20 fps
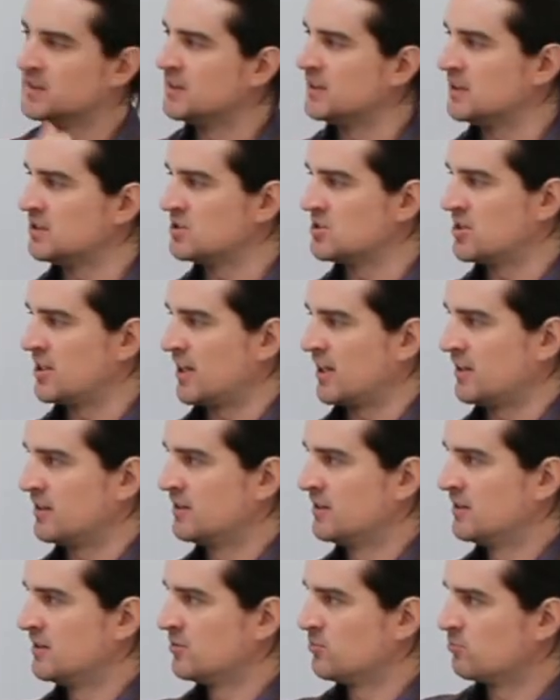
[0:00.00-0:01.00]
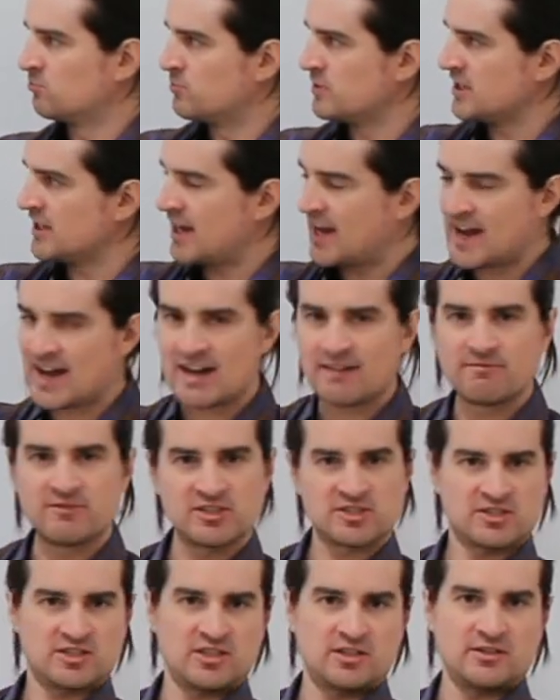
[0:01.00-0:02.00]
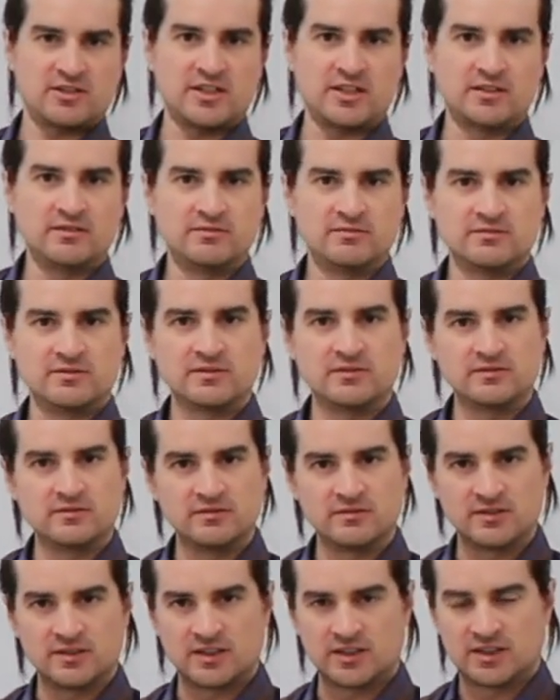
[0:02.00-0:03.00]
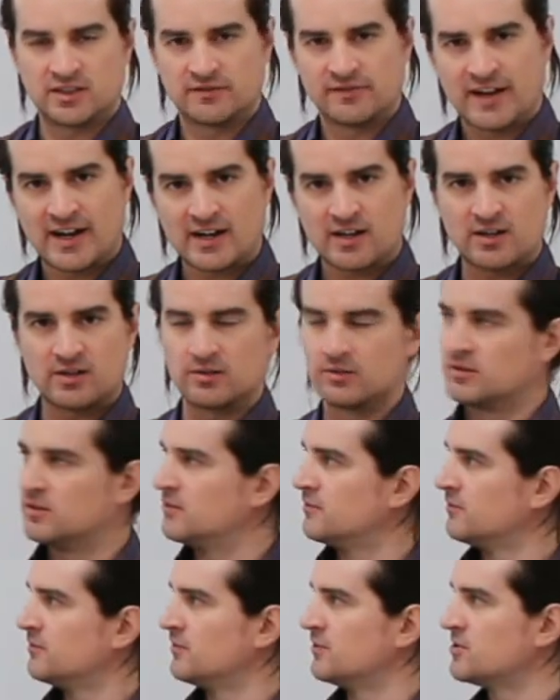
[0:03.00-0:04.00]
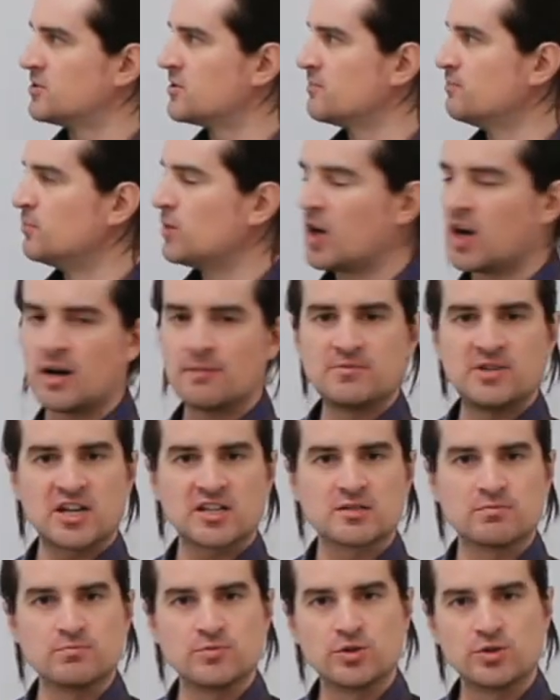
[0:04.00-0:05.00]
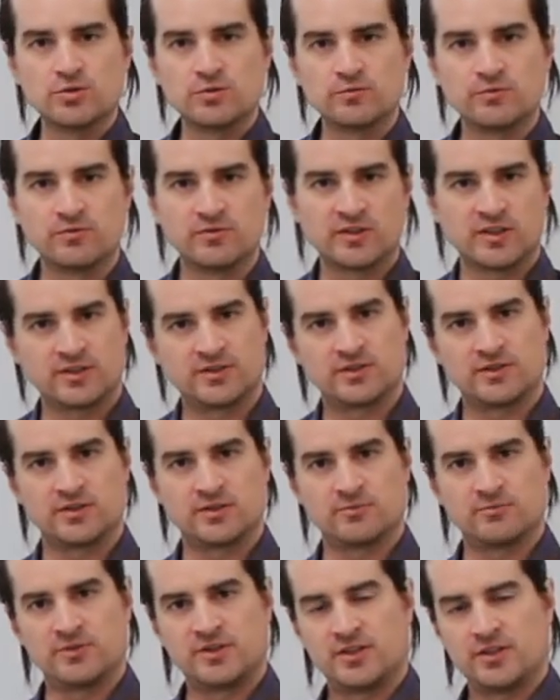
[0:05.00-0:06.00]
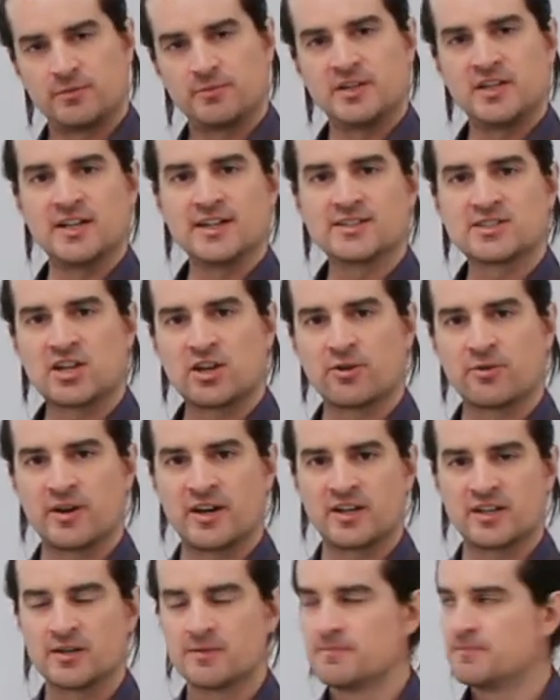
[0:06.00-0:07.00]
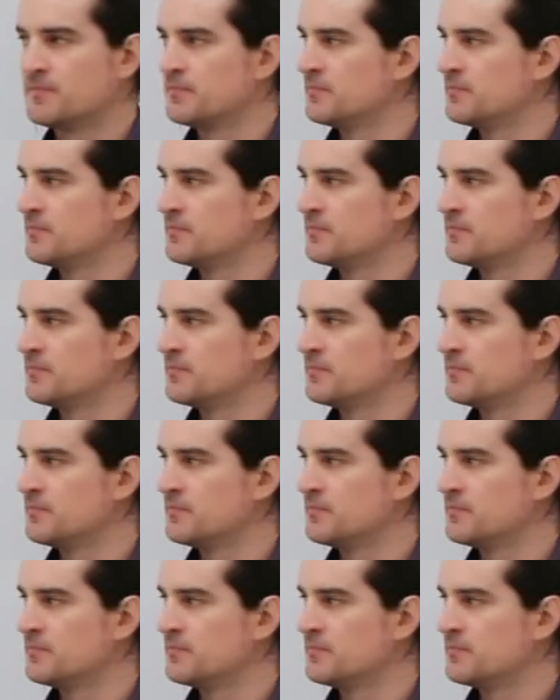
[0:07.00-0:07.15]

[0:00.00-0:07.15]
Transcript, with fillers: is that we have this theory of how objects move under when they're being accelerated.